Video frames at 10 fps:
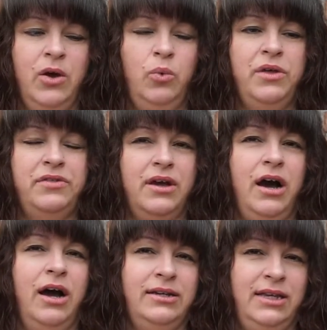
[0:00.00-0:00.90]
with the
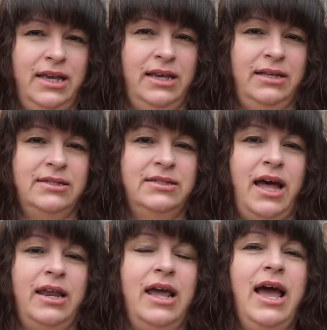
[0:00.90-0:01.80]
Cotton Kings
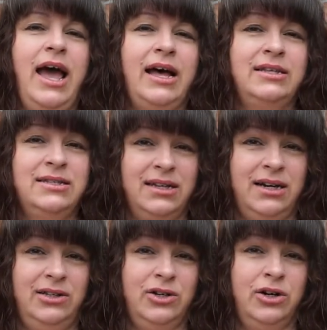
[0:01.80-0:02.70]
that as the
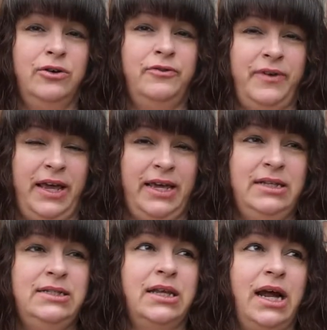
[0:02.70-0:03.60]
color
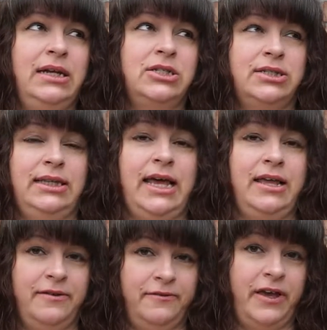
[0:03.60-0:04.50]
fades, that I just
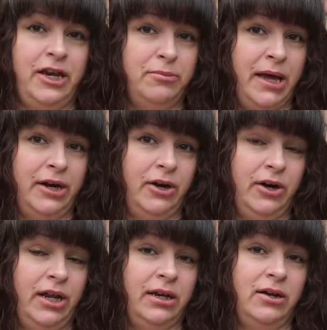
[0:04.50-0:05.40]
like the fade better
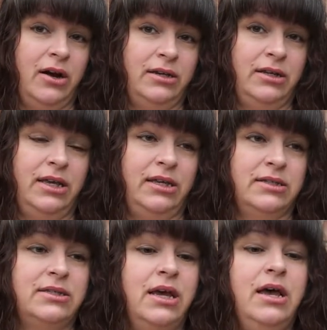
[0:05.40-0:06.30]
in Cotton Kings.